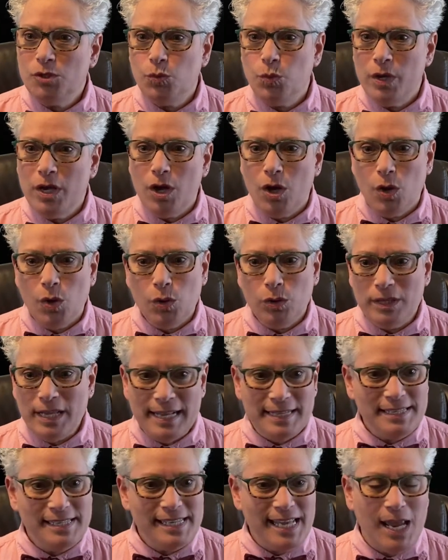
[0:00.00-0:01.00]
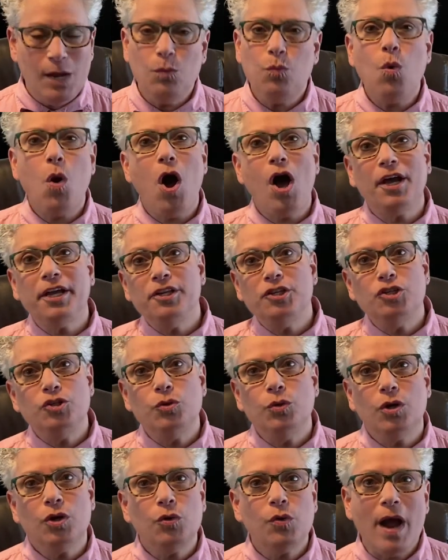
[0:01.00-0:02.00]
we'll, let's say, walk into
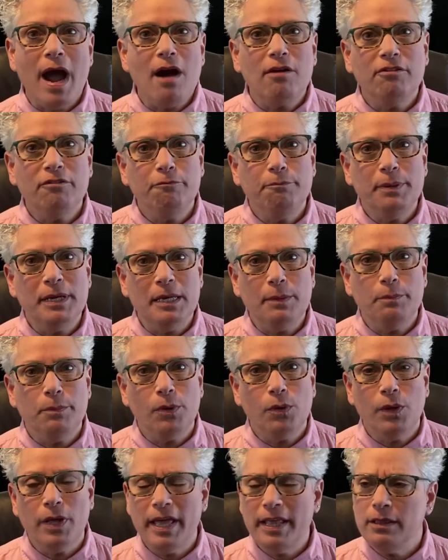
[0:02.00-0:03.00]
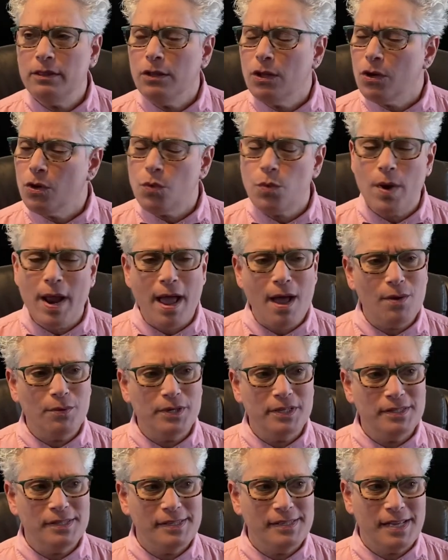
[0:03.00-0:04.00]
a crowd of people and look around
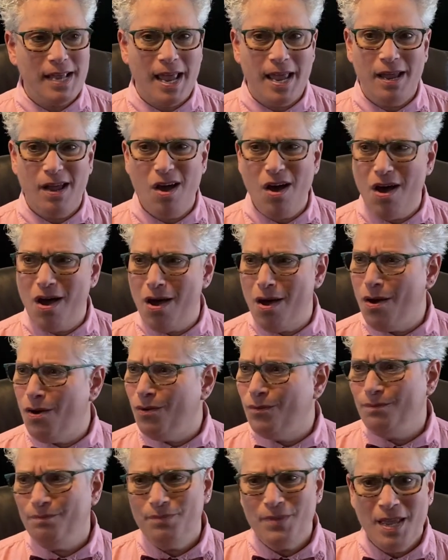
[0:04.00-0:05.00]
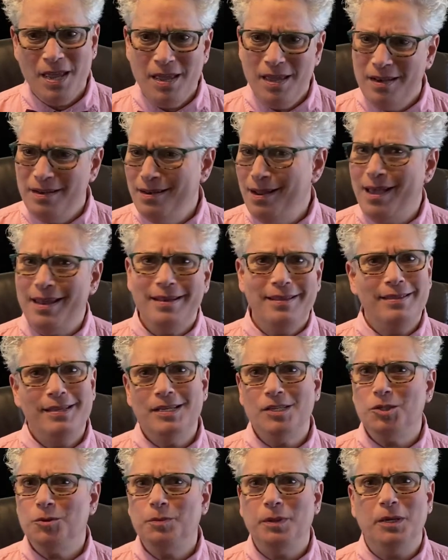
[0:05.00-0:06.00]
and say, oh, none of
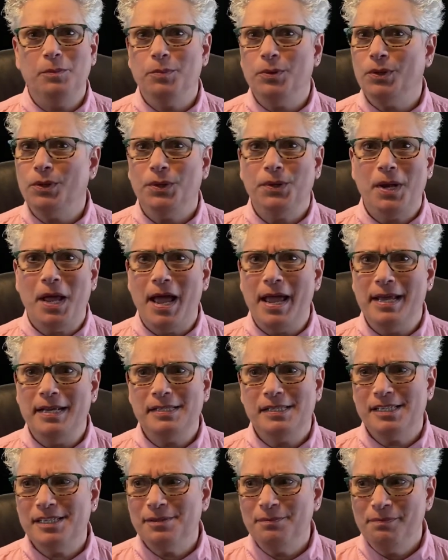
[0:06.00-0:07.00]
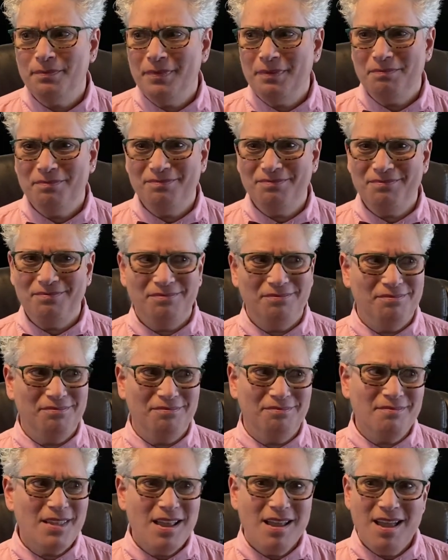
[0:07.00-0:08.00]
these people are nice.
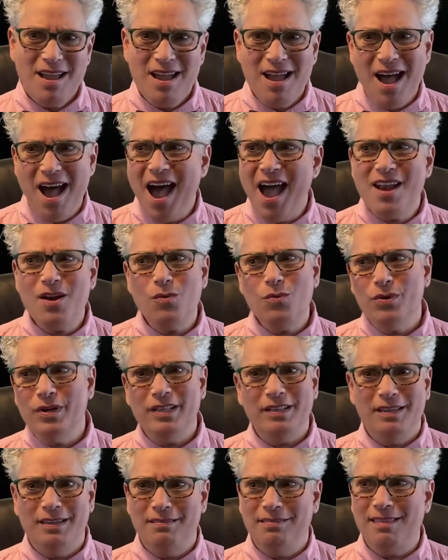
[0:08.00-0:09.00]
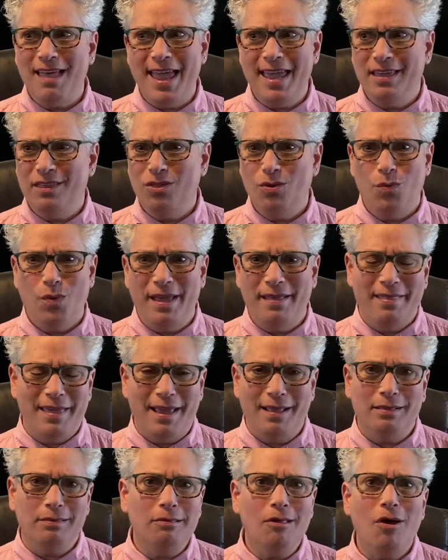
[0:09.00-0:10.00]
I don't really like the way
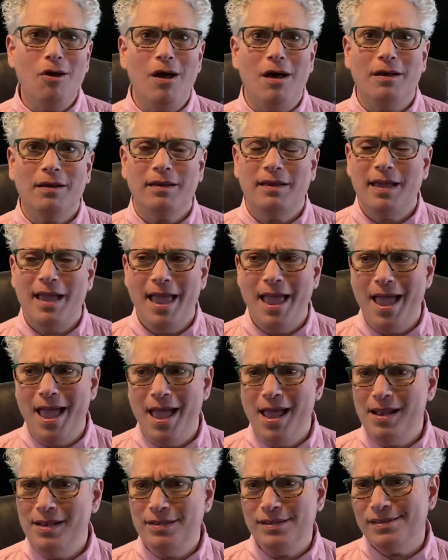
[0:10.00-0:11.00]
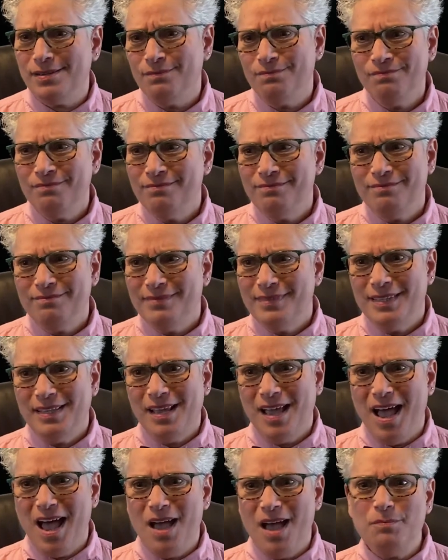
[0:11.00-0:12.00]
they look. And
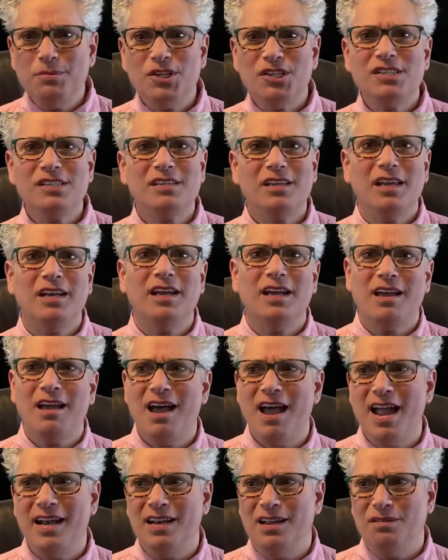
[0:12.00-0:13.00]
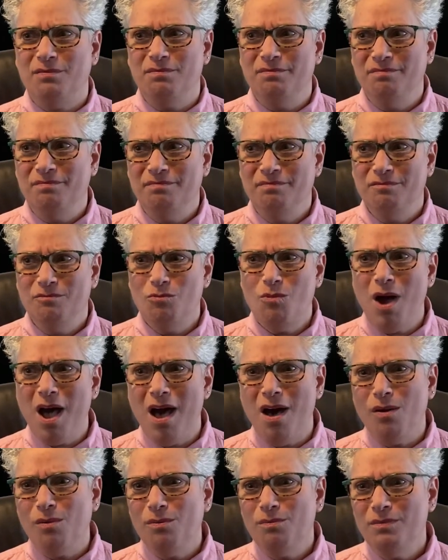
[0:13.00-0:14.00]
I'm just going to
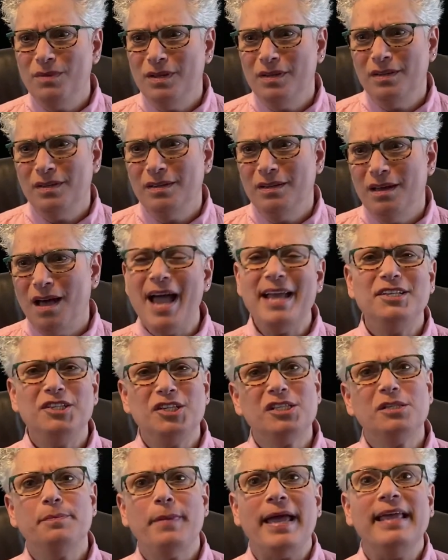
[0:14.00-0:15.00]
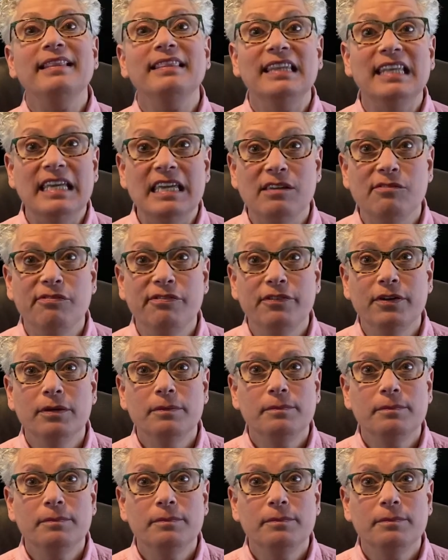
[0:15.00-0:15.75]
I just might leave.